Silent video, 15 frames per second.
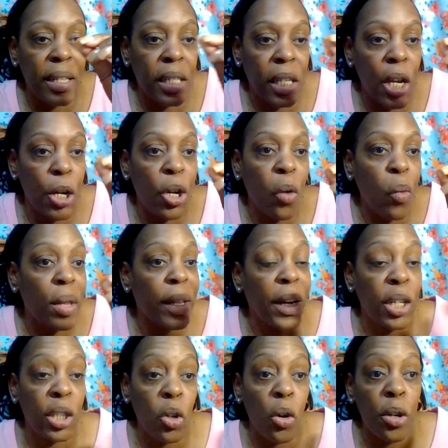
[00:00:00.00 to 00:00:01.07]
skinnier one that I
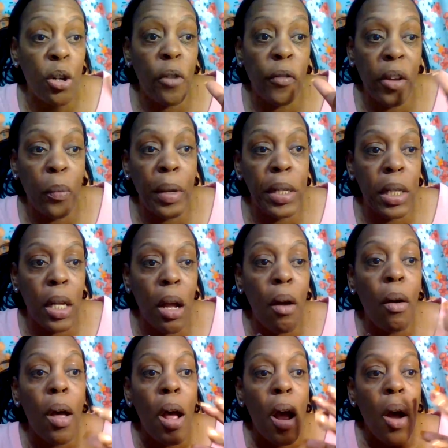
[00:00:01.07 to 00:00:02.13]
showed you a few weeks
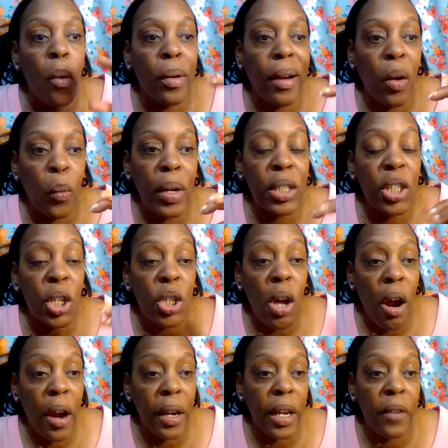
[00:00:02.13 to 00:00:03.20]
ago when I went to
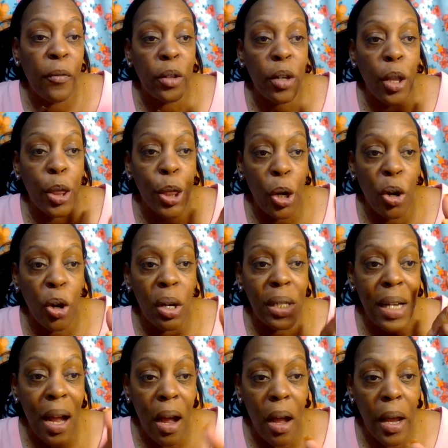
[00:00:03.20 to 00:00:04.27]
Target for the third
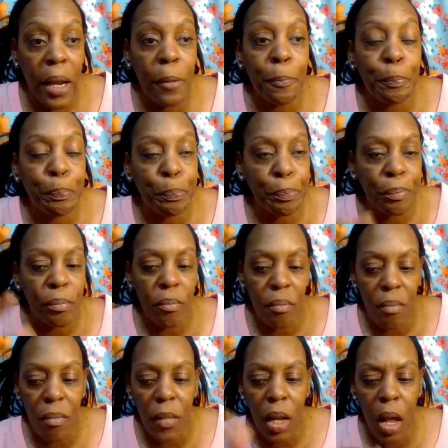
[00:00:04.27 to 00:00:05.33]
time
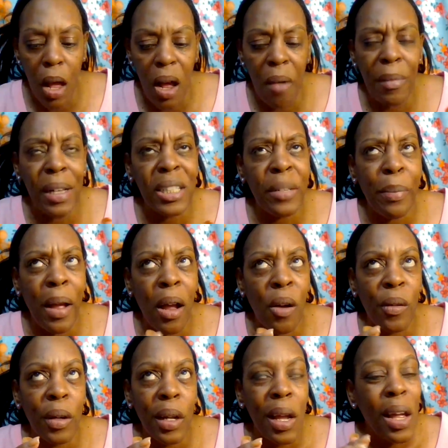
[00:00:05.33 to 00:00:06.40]
um, it's
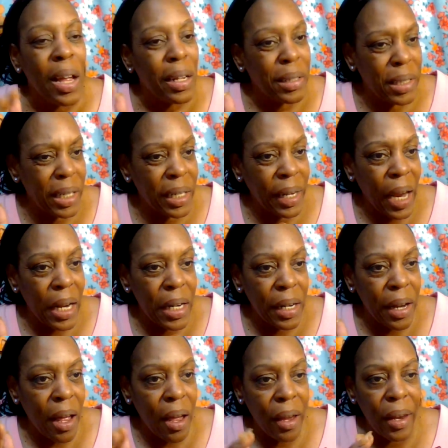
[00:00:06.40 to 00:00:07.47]
about
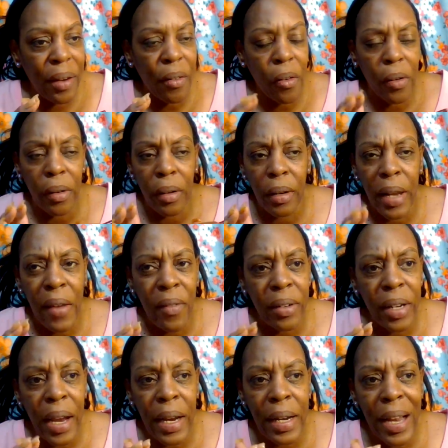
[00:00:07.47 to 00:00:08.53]
$10.99 or
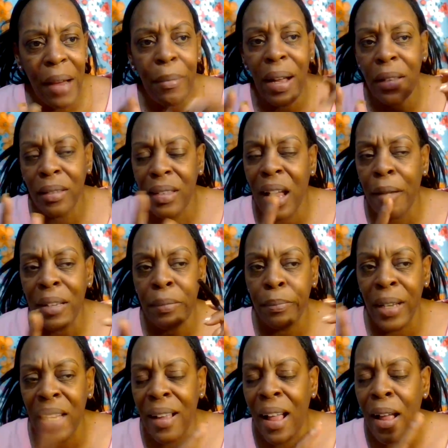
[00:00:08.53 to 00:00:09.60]
$11.99 but I, just,
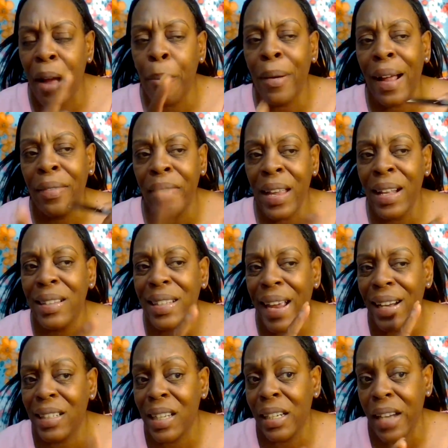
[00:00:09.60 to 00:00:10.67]
yeah, but I think it's
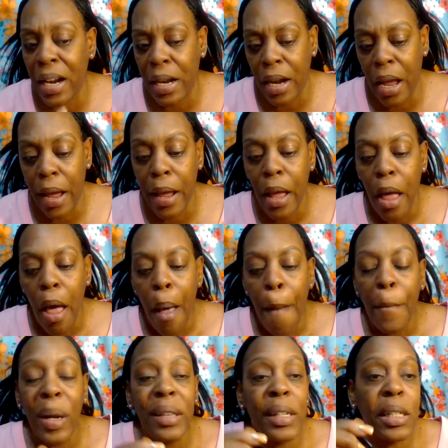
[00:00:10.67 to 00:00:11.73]
like
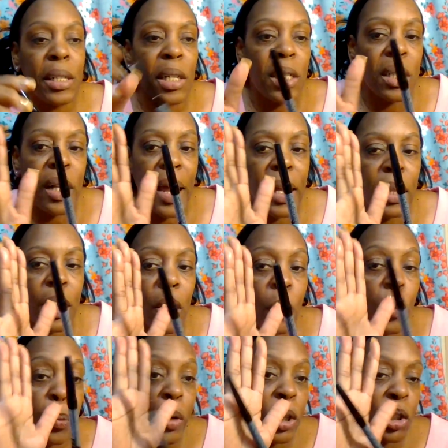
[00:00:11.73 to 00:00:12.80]
$10.99 but this is like the
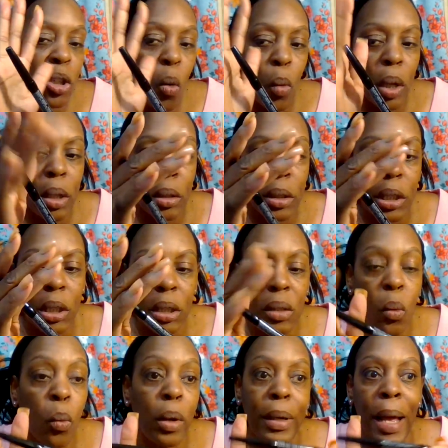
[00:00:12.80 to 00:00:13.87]
original one though this is
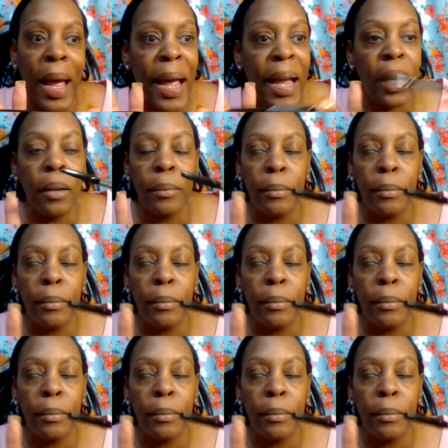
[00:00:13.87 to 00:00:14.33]
the one I